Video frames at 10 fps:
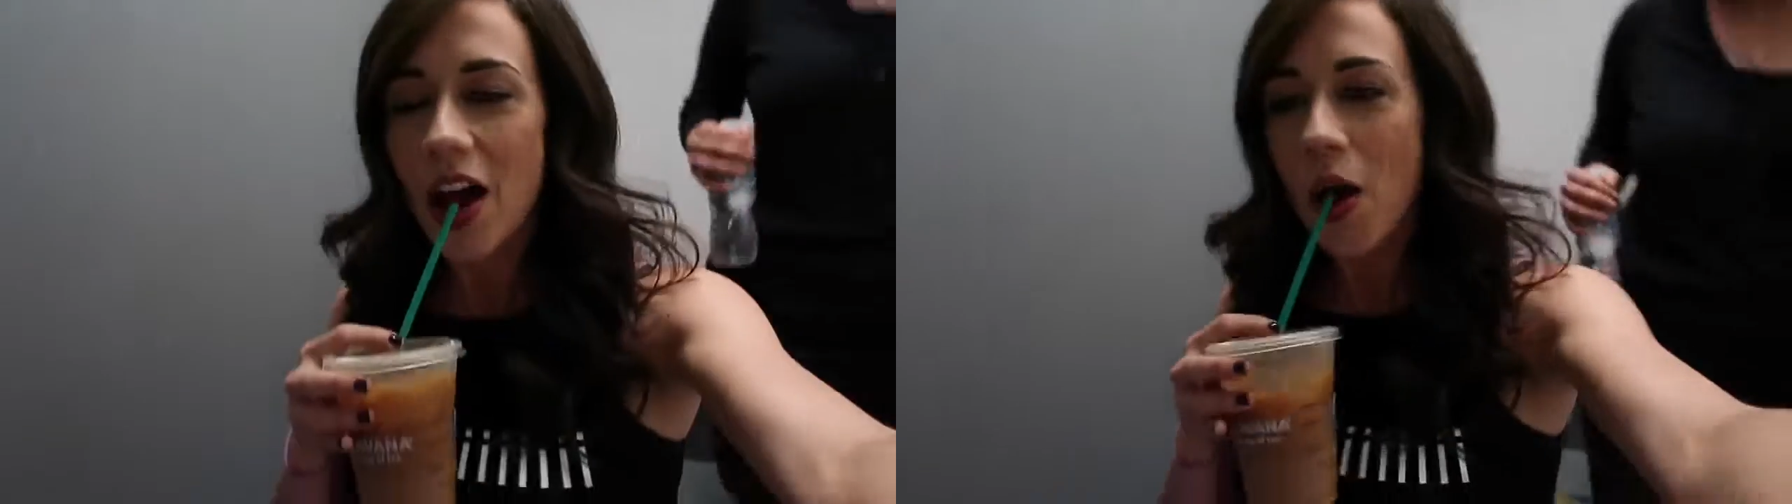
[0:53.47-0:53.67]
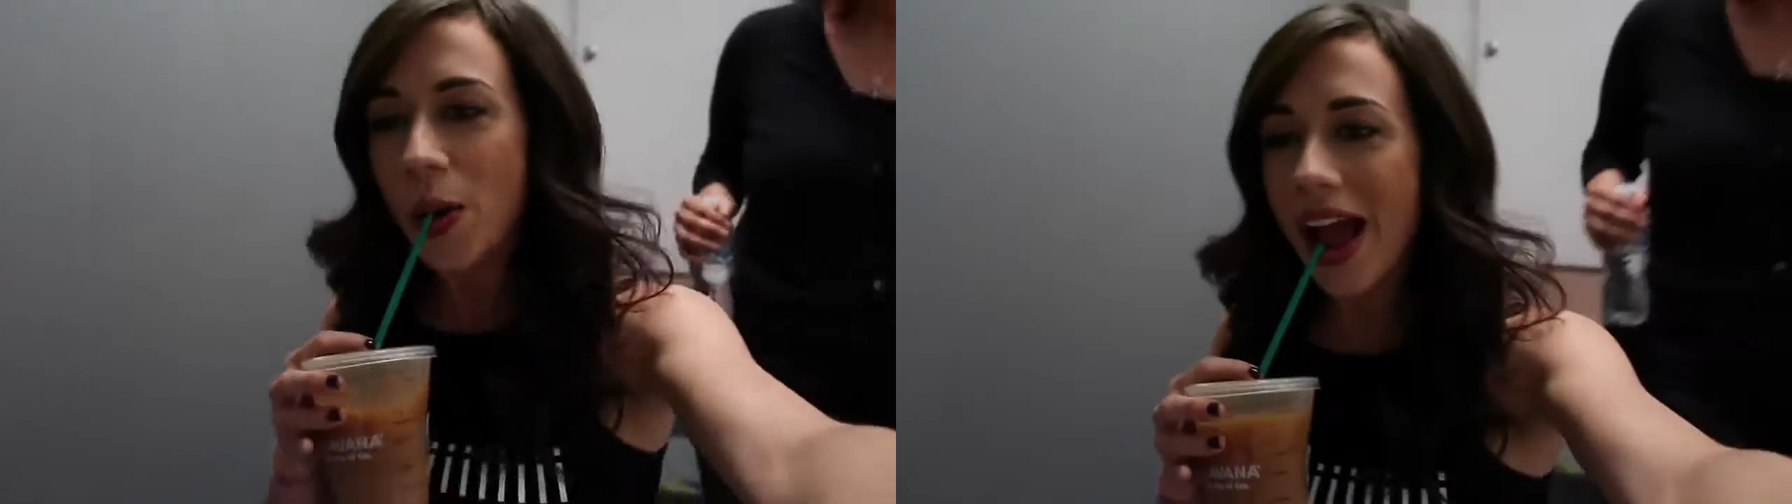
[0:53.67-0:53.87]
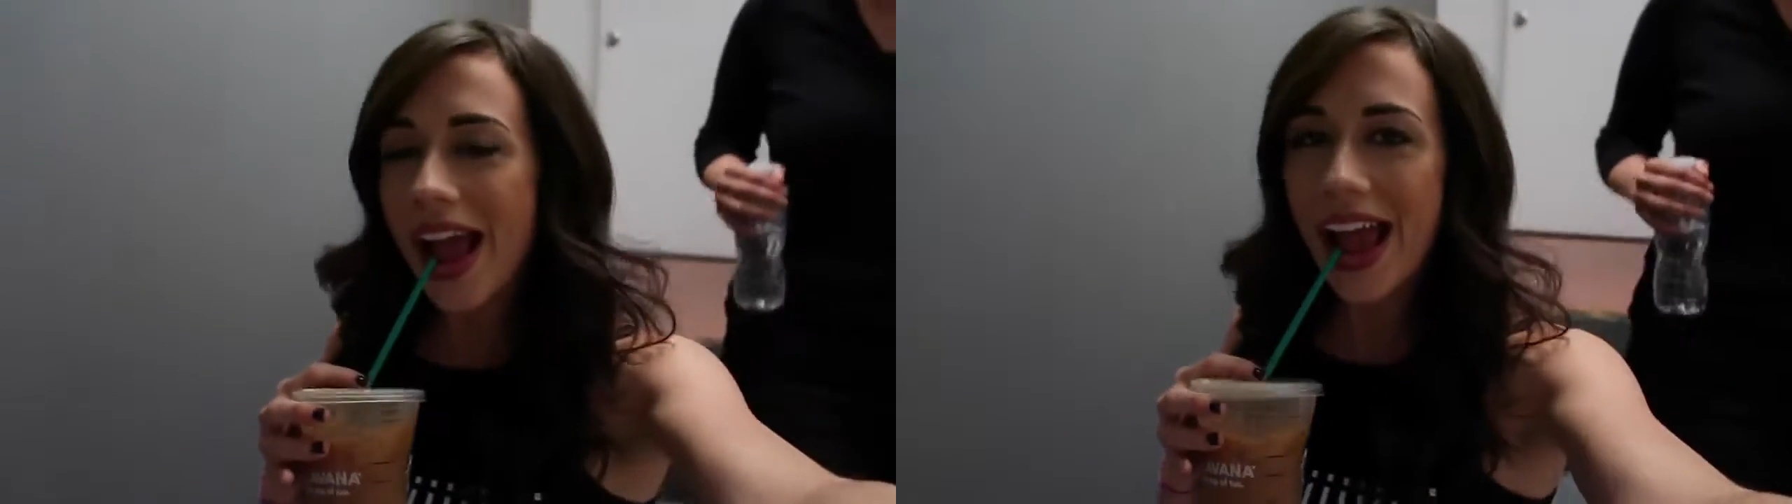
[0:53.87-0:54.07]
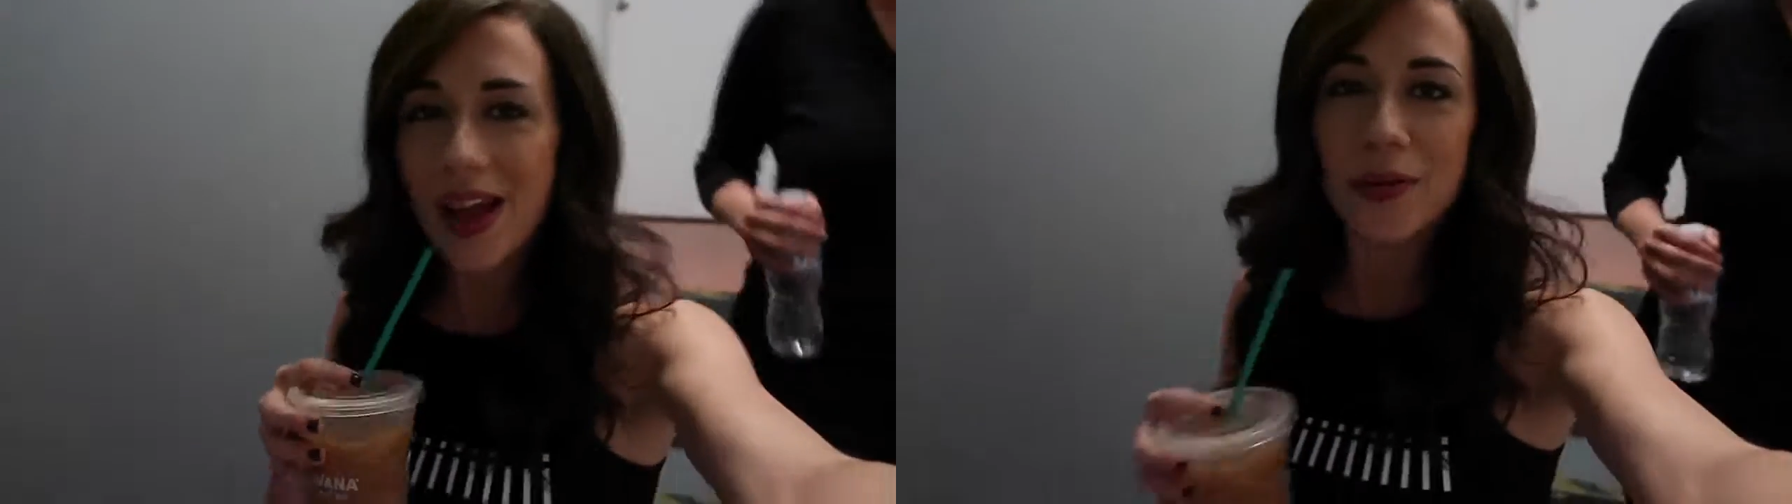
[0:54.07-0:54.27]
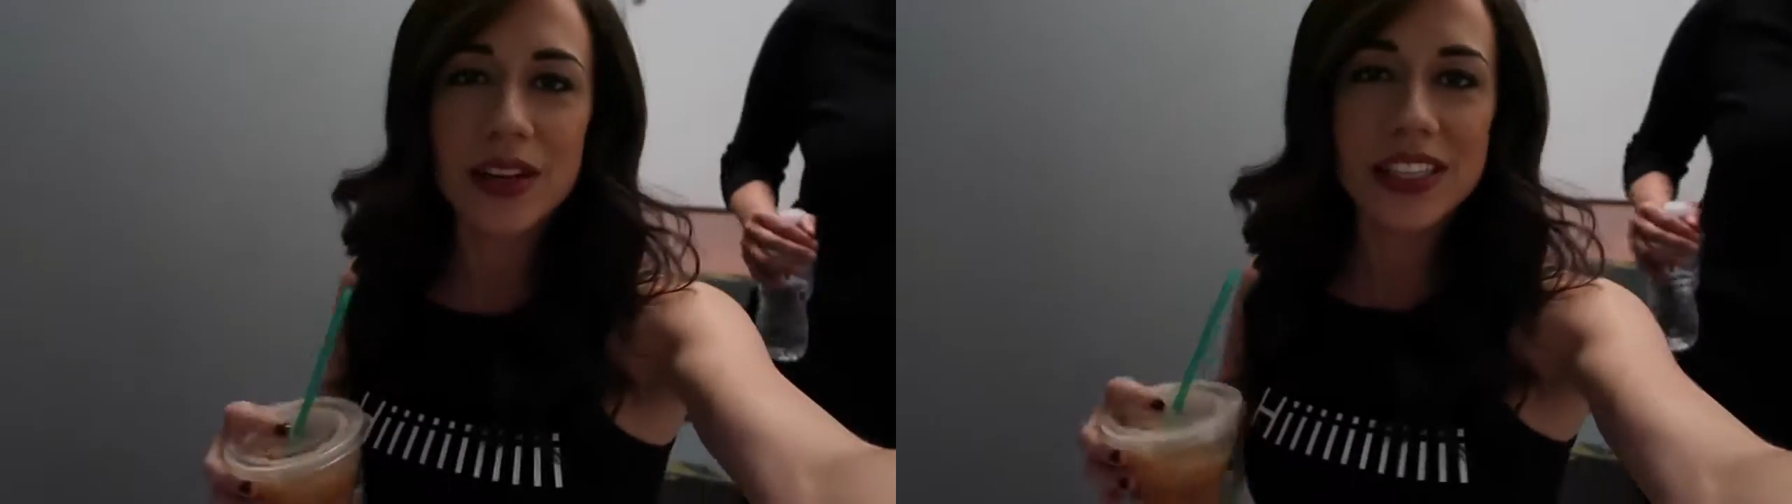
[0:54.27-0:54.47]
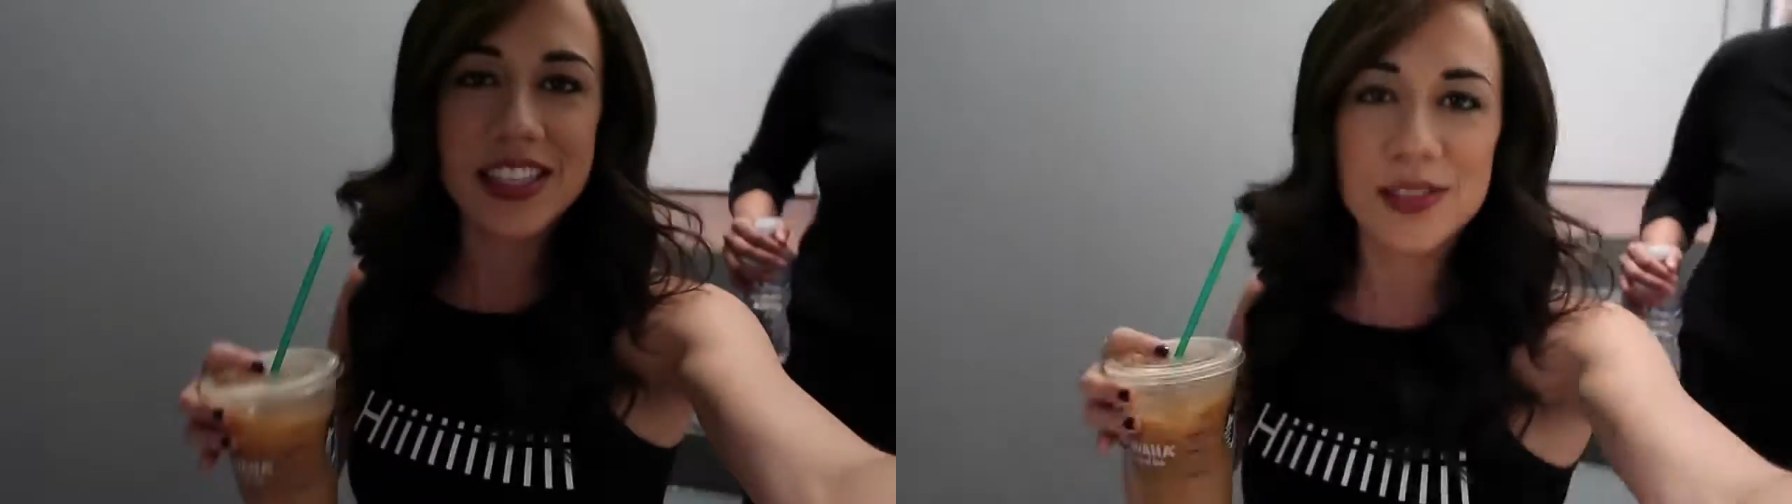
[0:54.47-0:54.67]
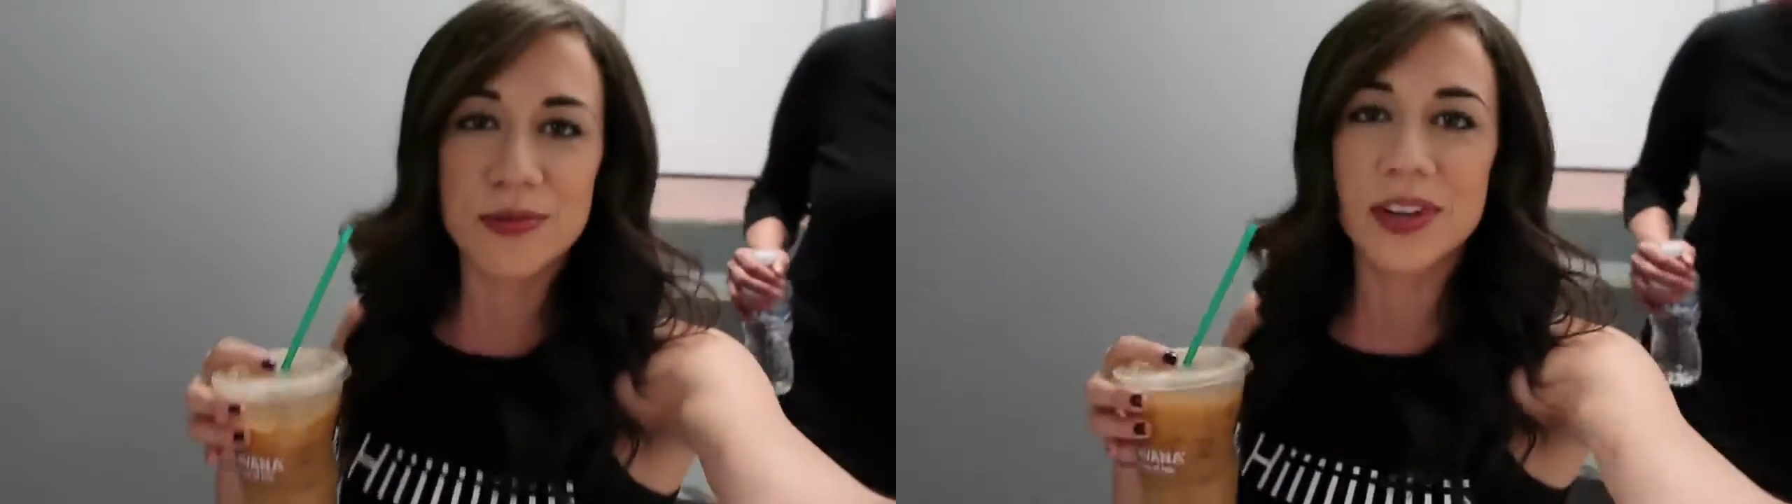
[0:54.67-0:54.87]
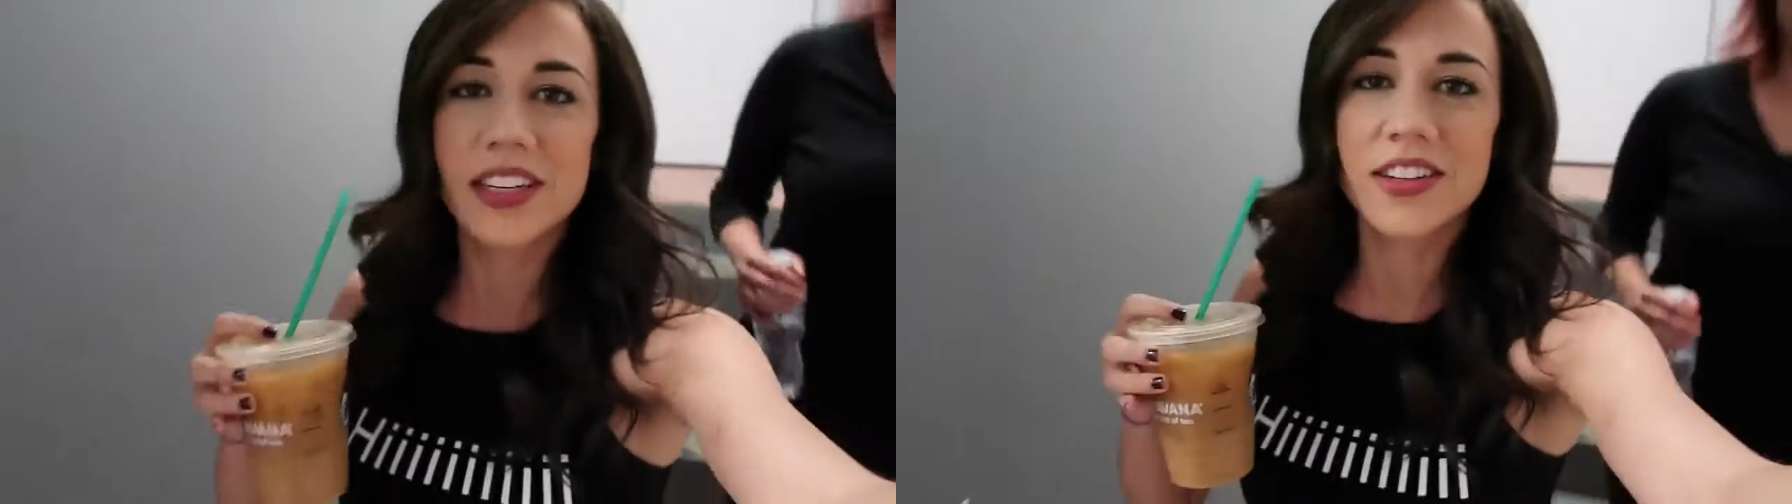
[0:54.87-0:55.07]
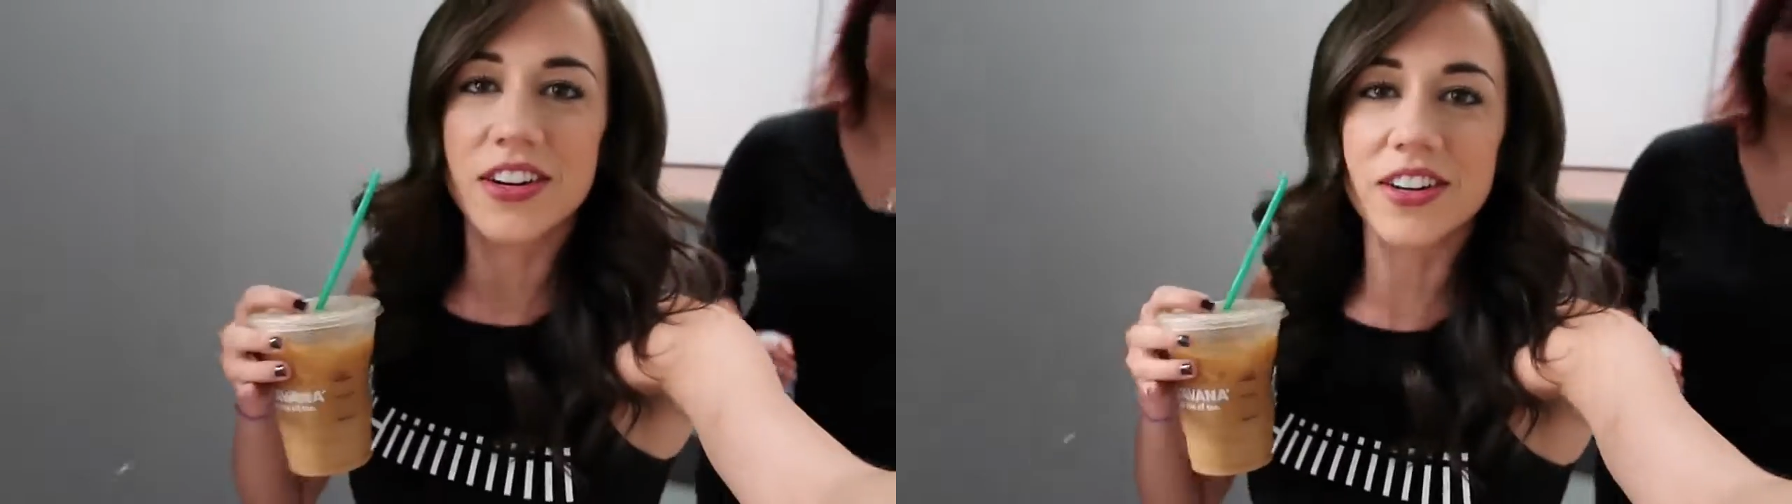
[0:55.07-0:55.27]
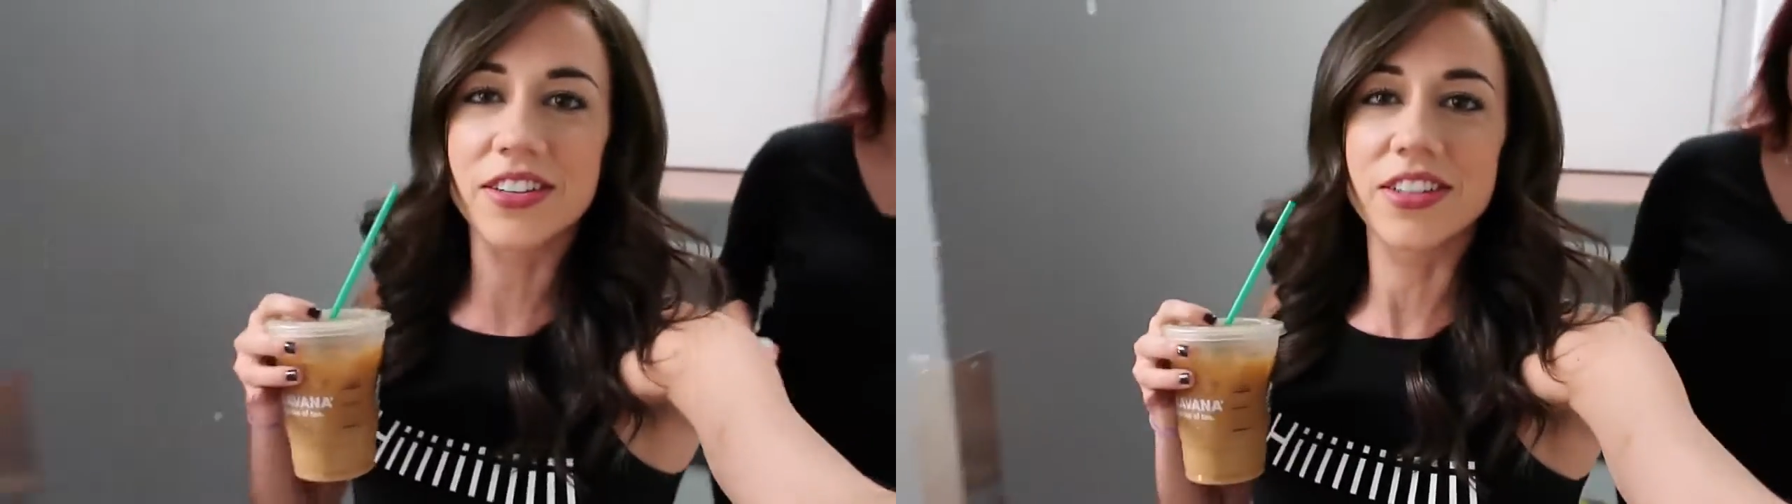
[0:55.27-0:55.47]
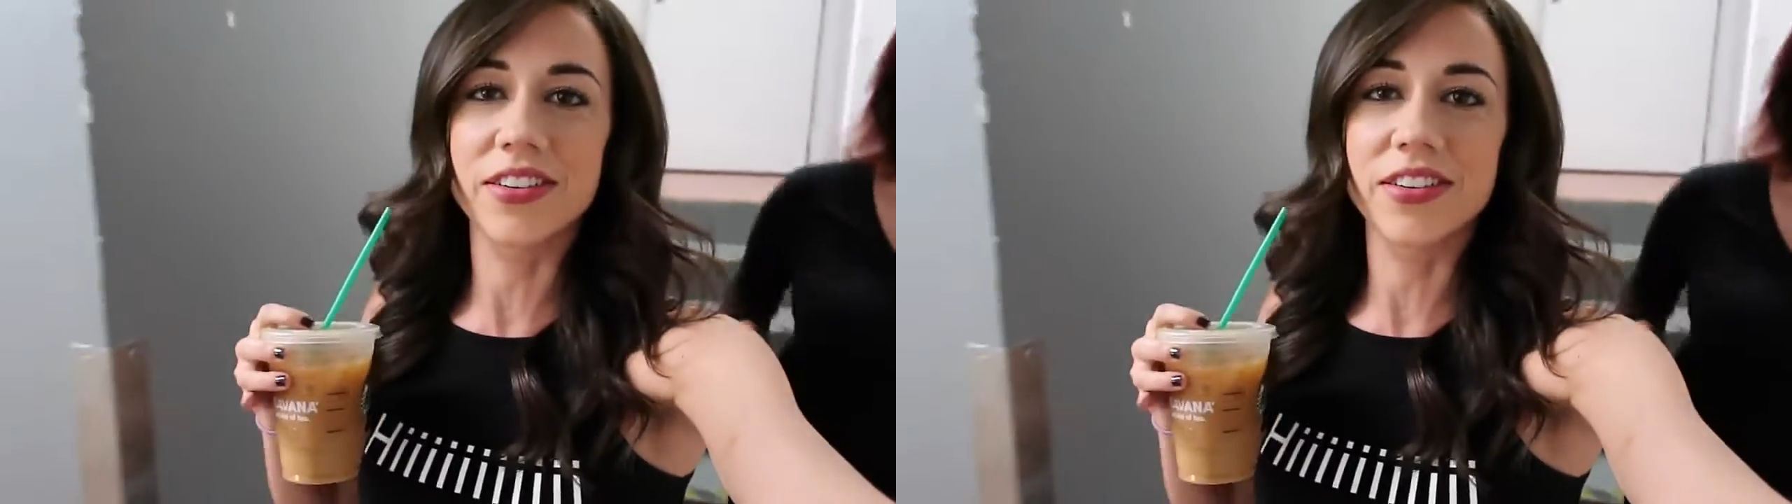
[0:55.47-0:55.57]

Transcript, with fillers: All right, what is this one curl